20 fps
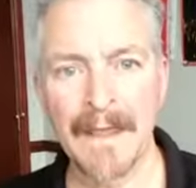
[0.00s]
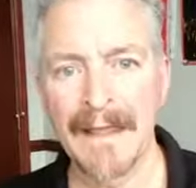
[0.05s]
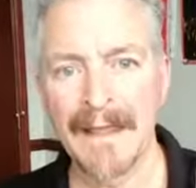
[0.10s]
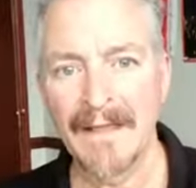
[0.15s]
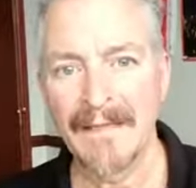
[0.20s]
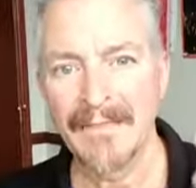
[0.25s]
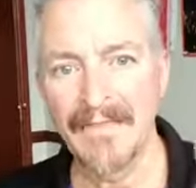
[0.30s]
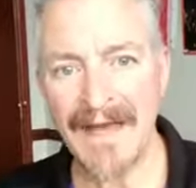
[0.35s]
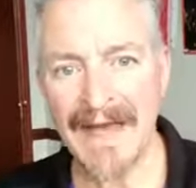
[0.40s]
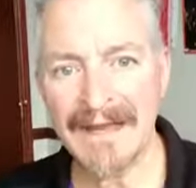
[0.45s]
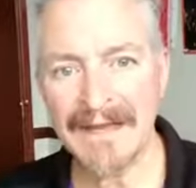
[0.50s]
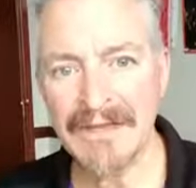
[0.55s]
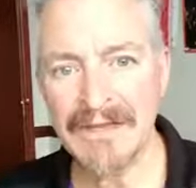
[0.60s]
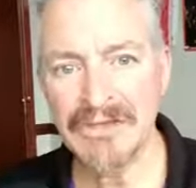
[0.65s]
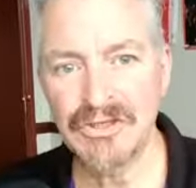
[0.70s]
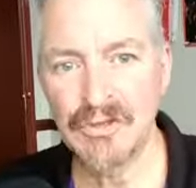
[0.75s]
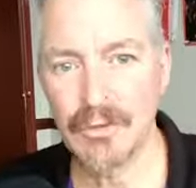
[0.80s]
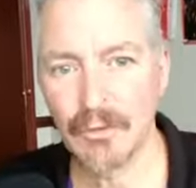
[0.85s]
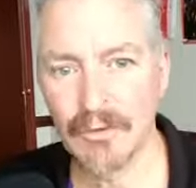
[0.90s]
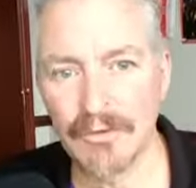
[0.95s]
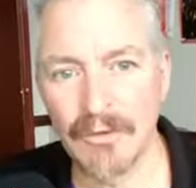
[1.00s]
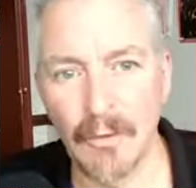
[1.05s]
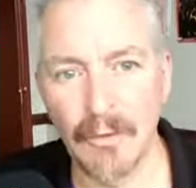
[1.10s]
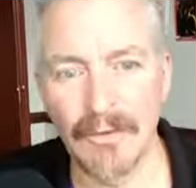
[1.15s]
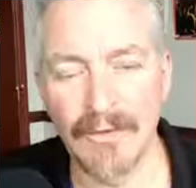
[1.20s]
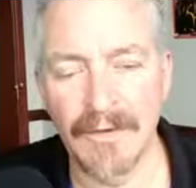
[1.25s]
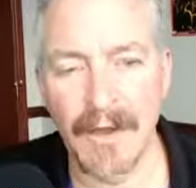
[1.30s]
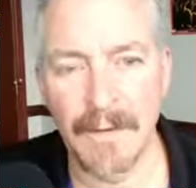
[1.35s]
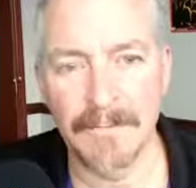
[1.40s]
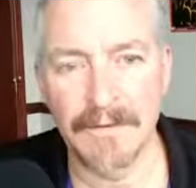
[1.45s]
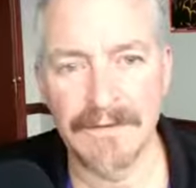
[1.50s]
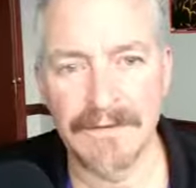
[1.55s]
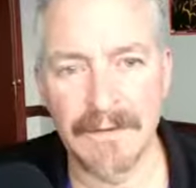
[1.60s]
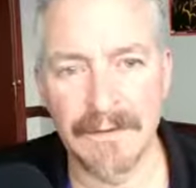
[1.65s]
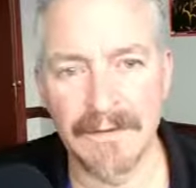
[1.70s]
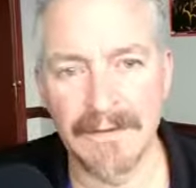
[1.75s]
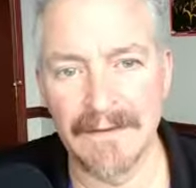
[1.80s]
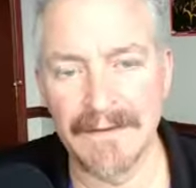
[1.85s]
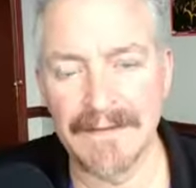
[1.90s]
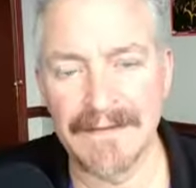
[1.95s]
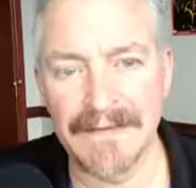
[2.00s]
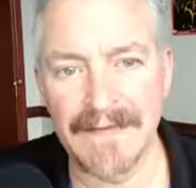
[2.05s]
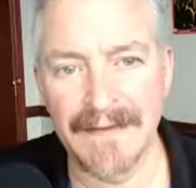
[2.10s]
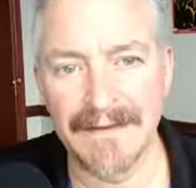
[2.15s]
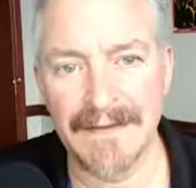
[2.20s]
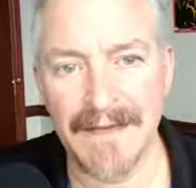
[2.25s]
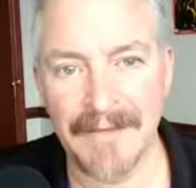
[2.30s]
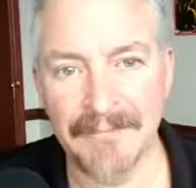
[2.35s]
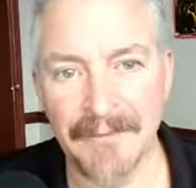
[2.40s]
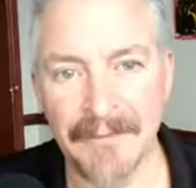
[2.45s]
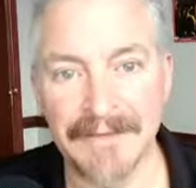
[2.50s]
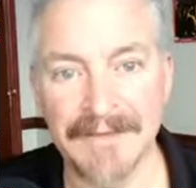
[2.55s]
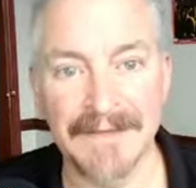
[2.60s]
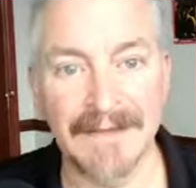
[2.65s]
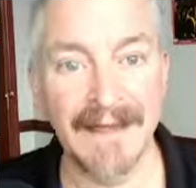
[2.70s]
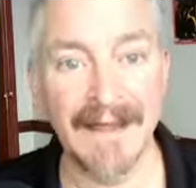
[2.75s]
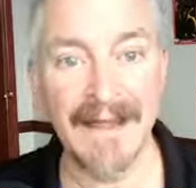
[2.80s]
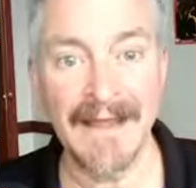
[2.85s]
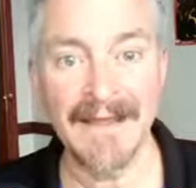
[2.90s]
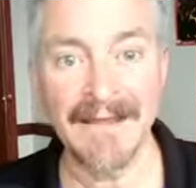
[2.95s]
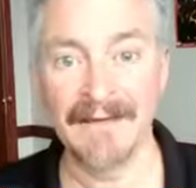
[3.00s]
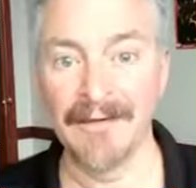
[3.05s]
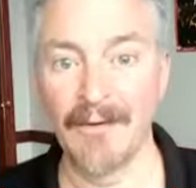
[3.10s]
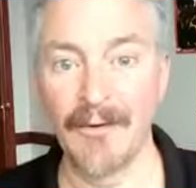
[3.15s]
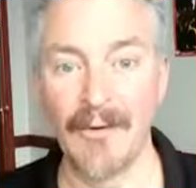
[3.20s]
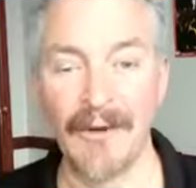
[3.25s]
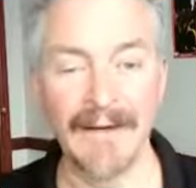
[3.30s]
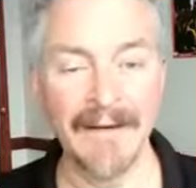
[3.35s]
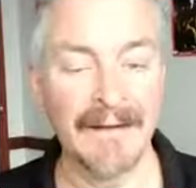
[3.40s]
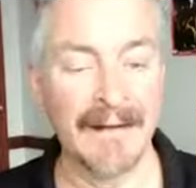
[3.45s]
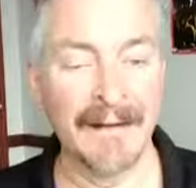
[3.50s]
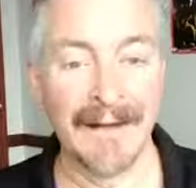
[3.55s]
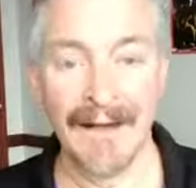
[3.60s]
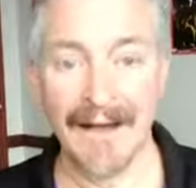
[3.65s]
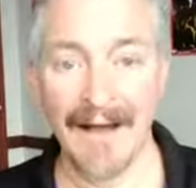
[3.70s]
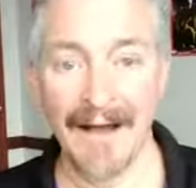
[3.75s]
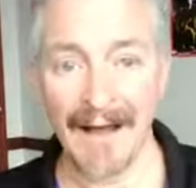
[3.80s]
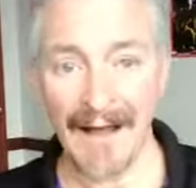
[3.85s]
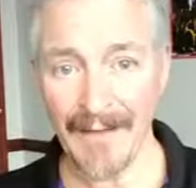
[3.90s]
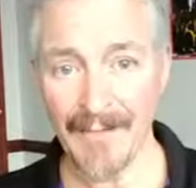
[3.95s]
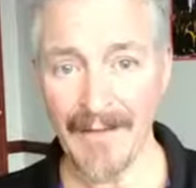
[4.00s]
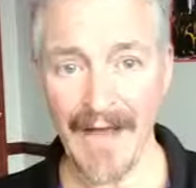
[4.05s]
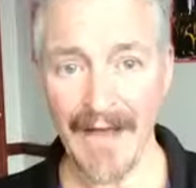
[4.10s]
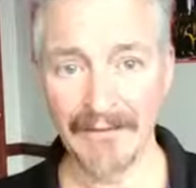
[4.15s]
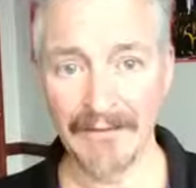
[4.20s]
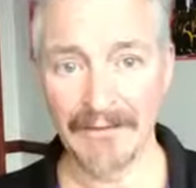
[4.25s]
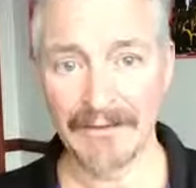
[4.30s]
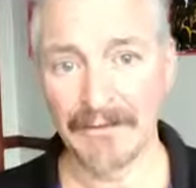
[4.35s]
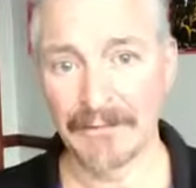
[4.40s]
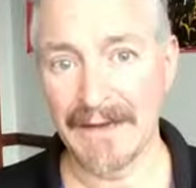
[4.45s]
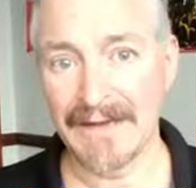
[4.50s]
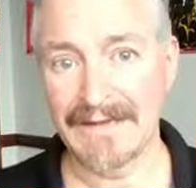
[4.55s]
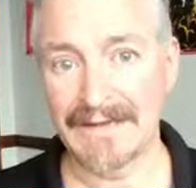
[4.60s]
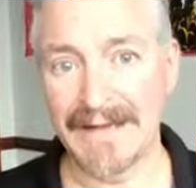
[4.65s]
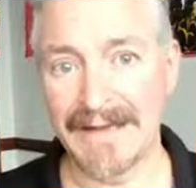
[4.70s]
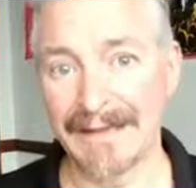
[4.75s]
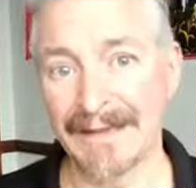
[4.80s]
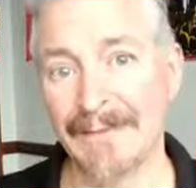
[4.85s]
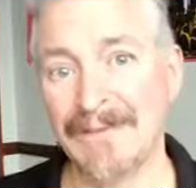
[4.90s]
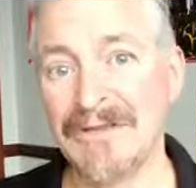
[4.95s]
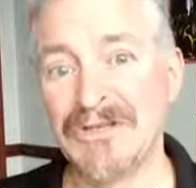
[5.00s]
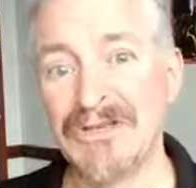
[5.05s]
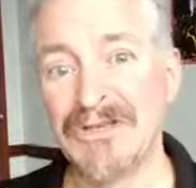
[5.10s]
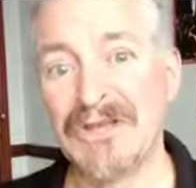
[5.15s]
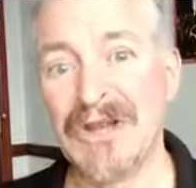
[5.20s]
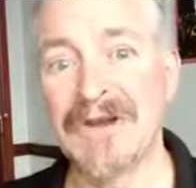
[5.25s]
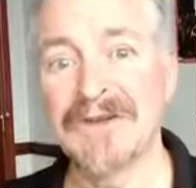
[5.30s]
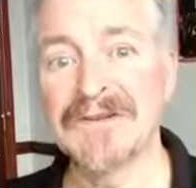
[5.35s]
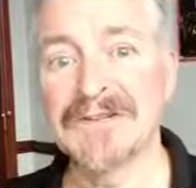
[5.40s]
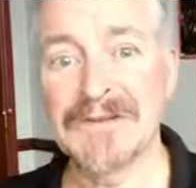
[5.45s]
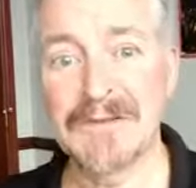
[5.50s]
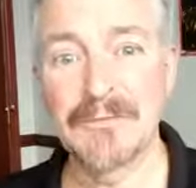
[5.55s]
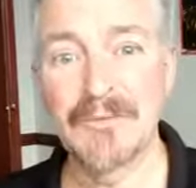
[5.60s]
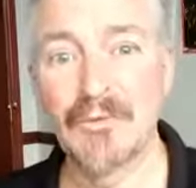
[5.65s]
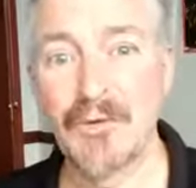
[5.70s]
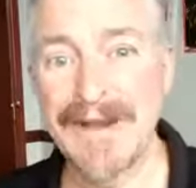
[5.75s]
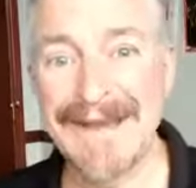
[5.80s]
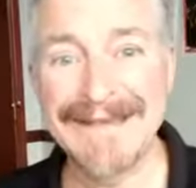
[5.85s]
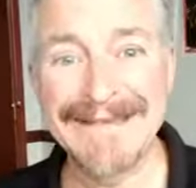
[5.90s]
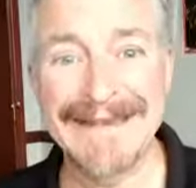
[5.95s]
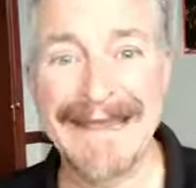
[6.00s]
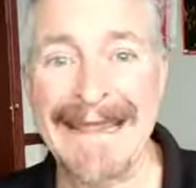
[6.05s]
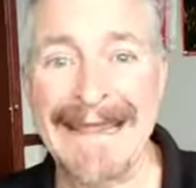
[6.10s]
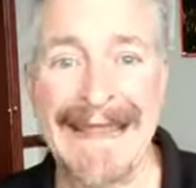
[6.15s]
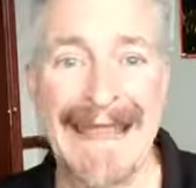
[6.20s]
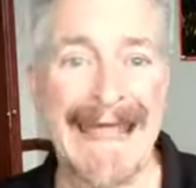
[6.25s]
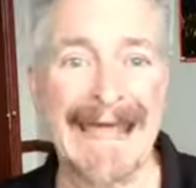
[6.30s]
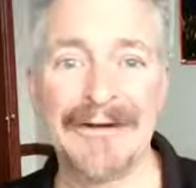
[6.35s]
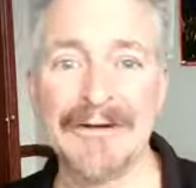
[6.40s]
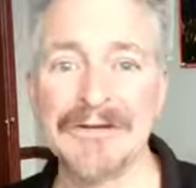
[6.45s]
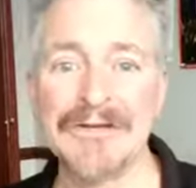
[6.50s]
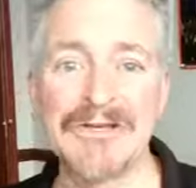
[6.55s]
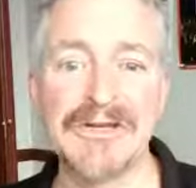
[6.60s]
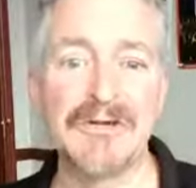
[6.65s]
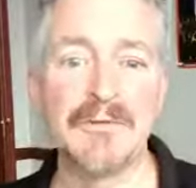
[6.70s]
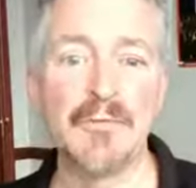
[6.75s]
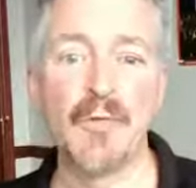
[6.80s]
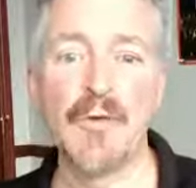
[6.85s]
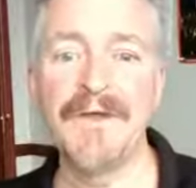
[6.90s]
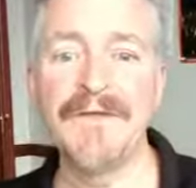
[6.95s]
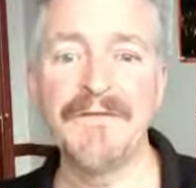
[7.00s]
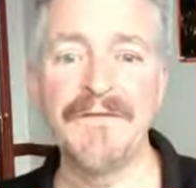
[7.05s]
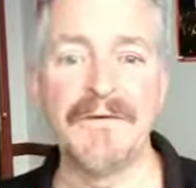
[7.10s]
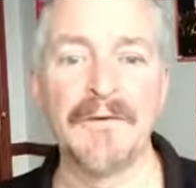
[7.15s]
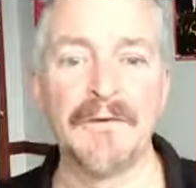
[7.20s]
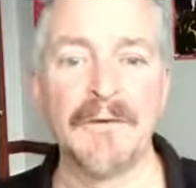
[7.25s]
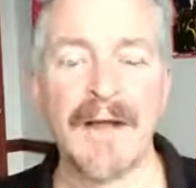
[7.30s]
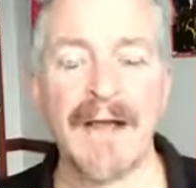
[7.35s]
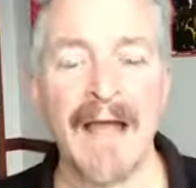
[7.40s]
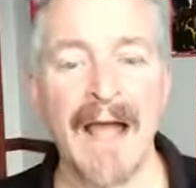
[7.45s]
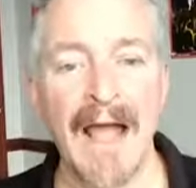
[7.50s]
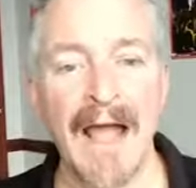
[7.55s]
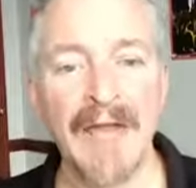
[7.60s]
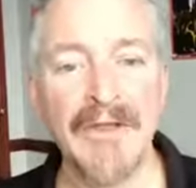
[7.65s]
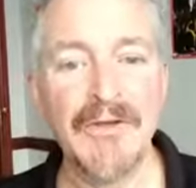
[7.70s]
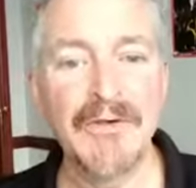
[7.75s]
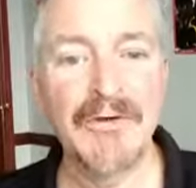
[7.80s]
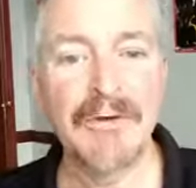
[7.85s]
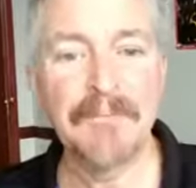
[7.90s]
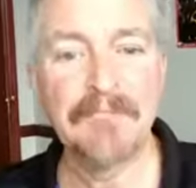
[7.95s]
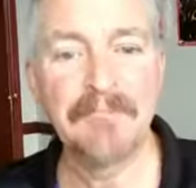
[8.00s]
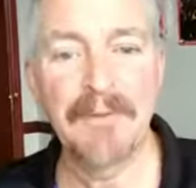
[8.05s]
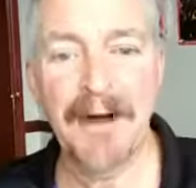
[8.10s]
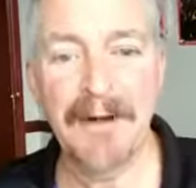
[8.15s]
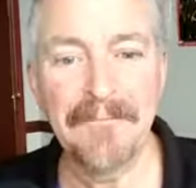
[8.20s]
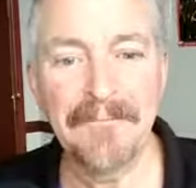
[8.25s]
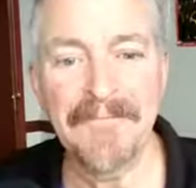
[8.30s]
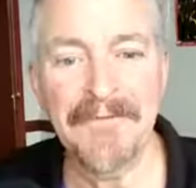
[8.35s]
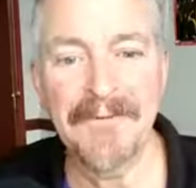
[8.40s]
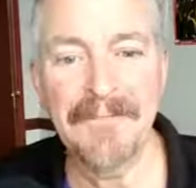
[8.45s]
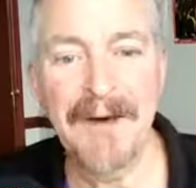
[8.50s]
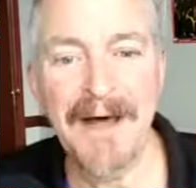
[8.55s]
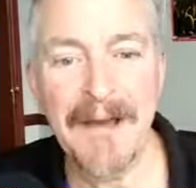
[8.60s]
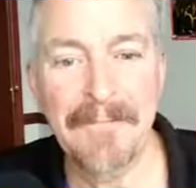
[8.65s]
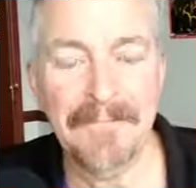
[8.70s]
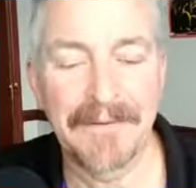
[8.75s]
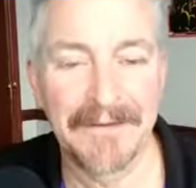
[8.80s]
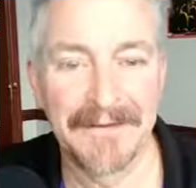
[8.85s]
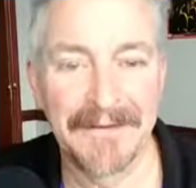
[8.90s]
That is your golden opportunity to say to that person, hey, you know what? I'm having a great day. Let me share some great day energy with you. And you can pump them up.